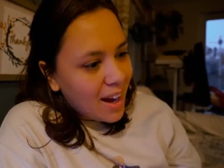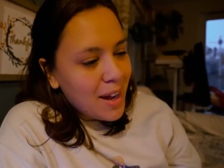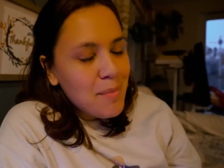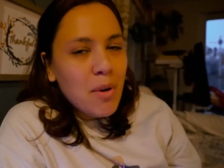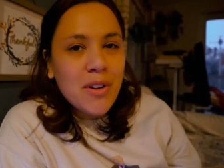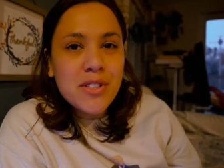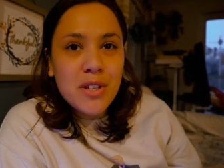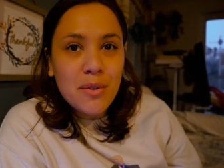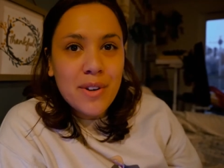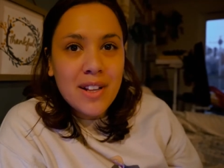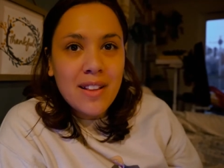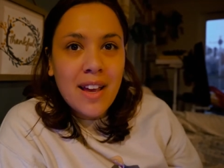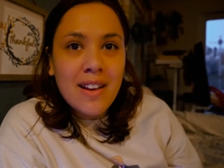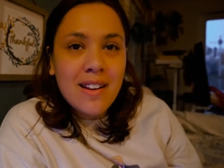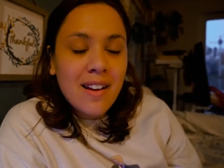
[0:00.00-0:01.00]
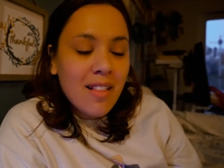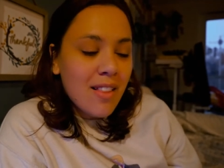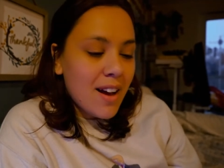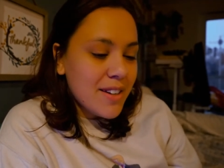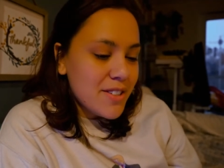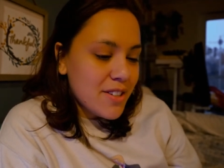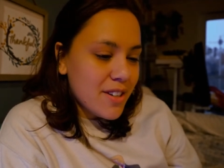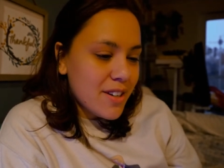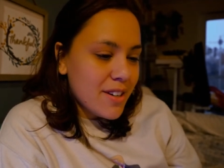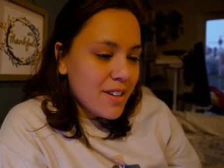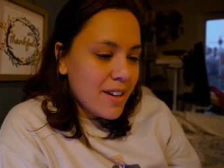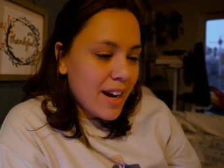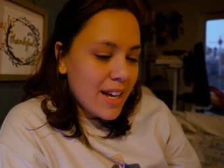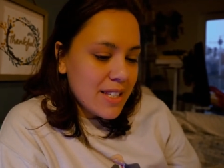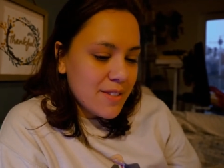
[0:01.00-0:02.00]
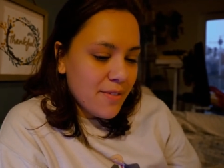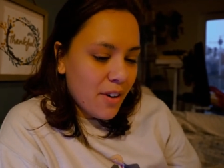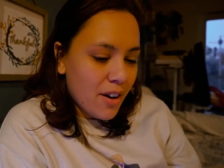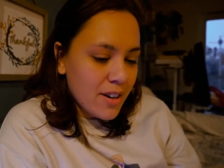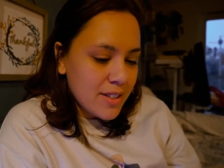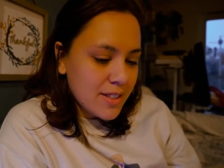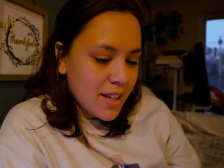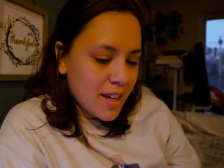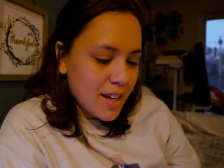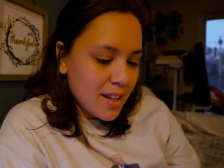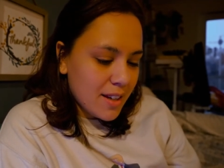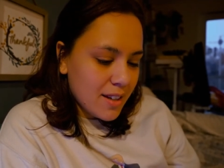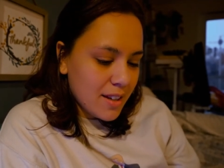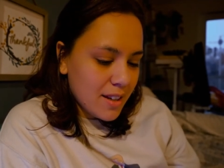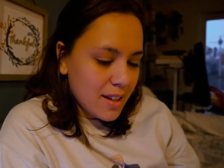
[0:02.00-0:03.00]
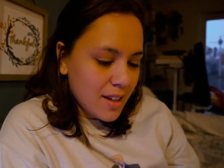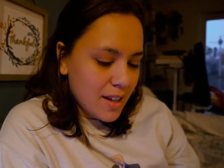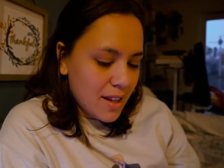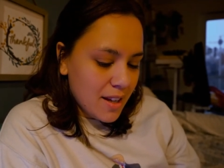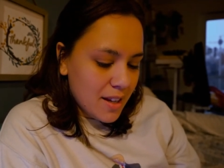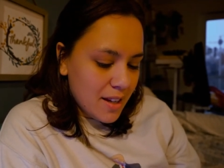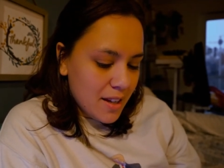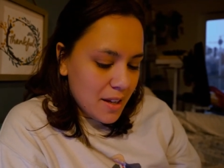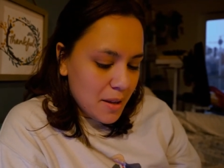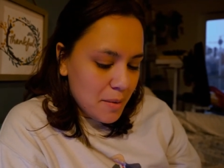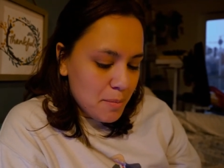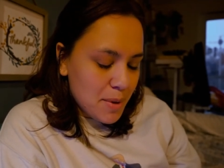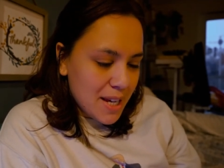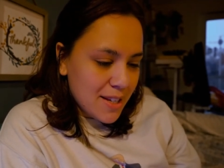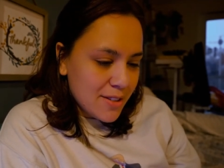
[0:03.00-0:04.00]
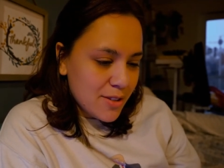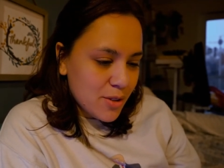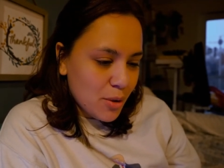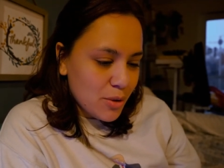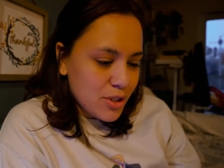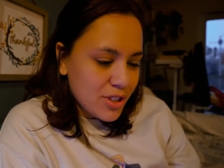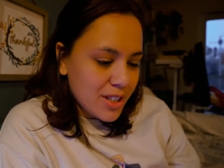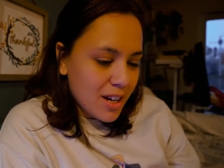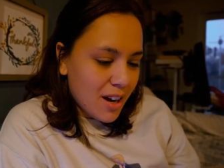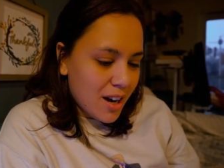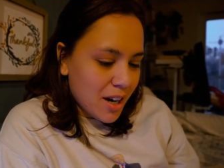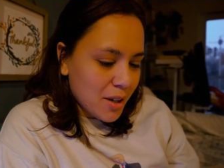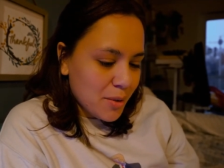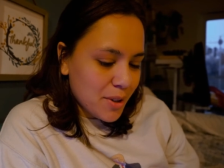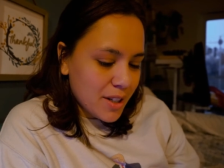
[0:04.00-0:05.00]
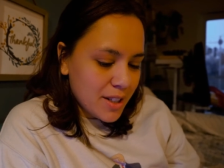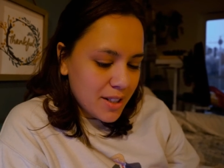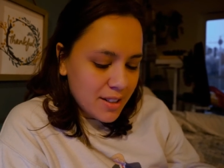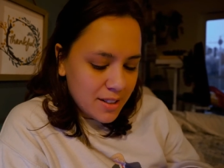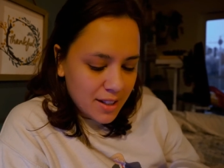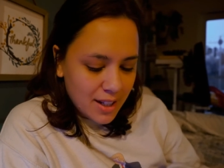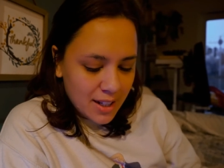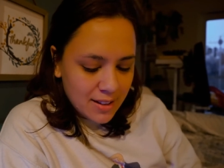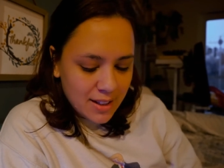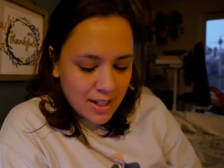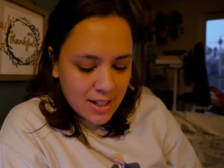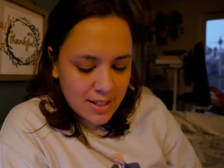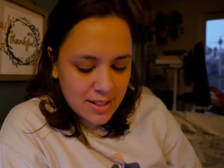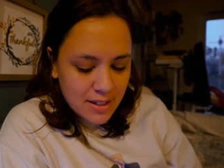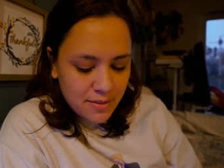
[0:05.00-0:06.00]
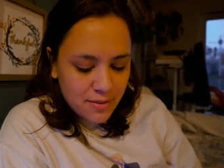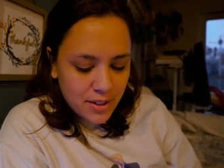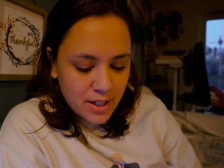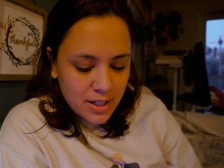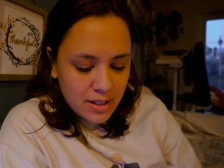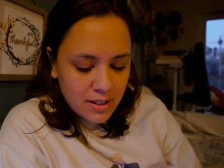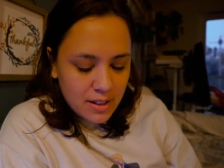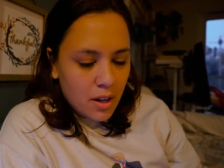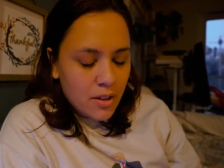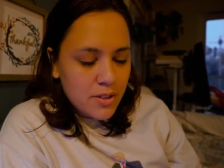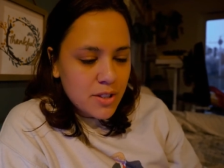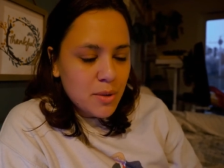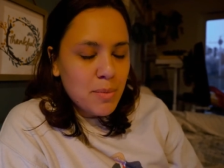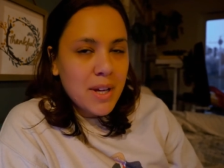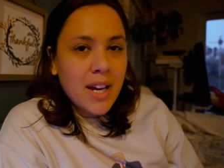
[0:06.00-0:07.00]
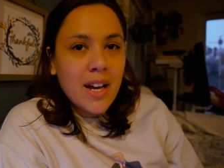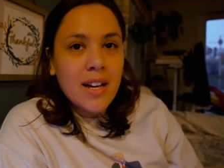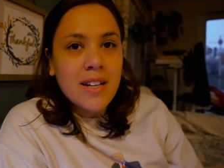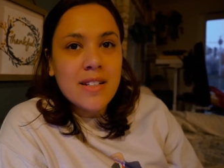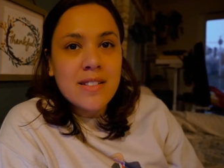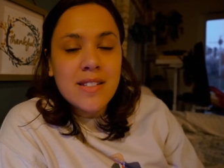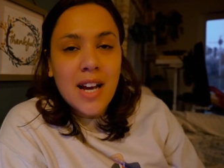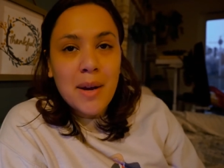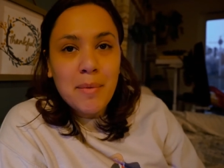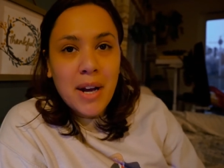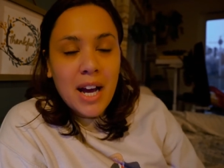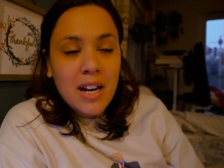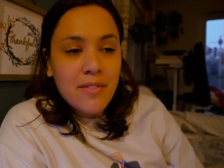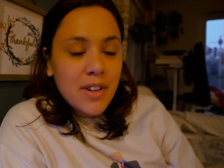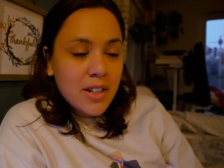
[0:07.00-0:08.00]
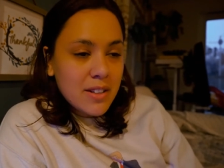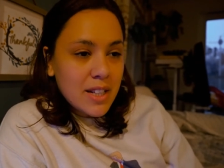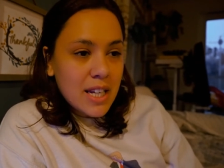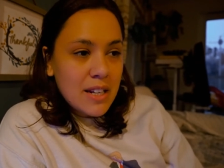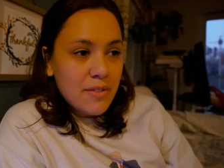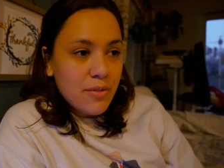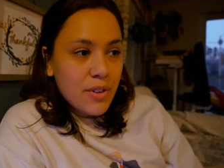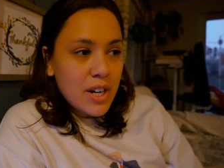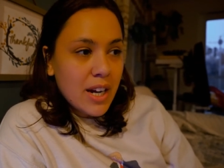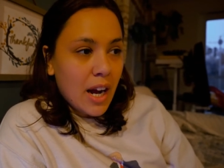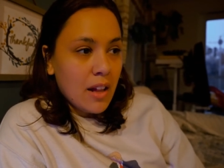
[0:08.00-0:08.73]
I'm also relating a lot to her as far as like being socially awkward and like different. Also because I'm kind of a clean freak.